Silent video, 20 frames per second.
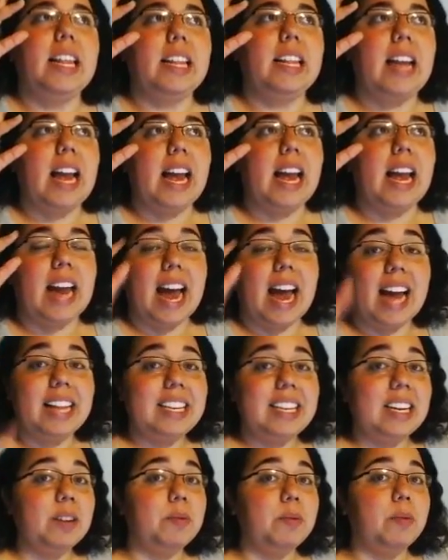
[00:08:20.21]
and I had
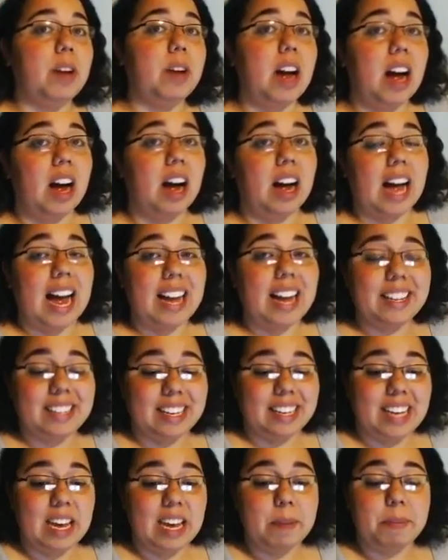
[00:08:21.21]
to
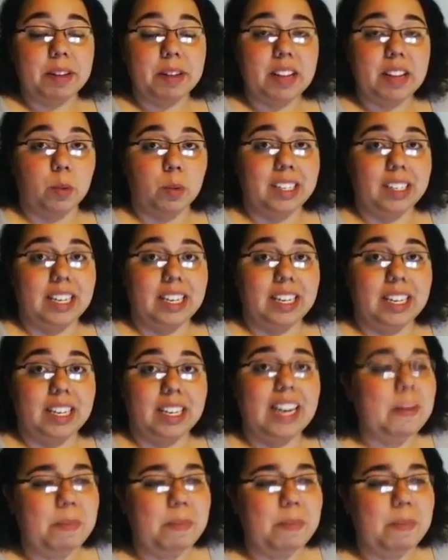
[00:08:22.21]
keep another one,
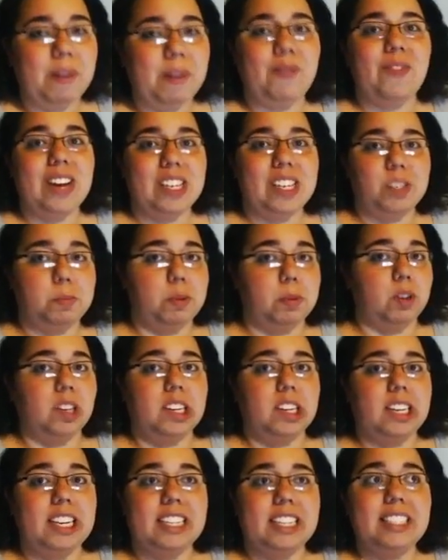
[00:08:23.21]
it'd be Facebook.
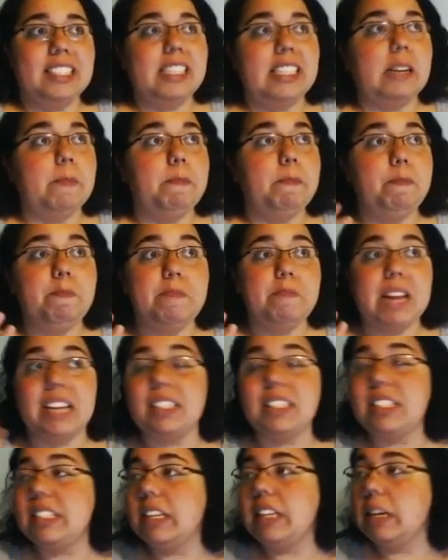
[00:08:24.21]
Because
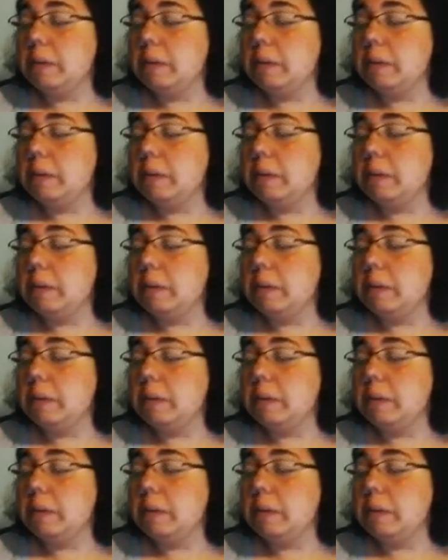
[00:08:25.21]
that's,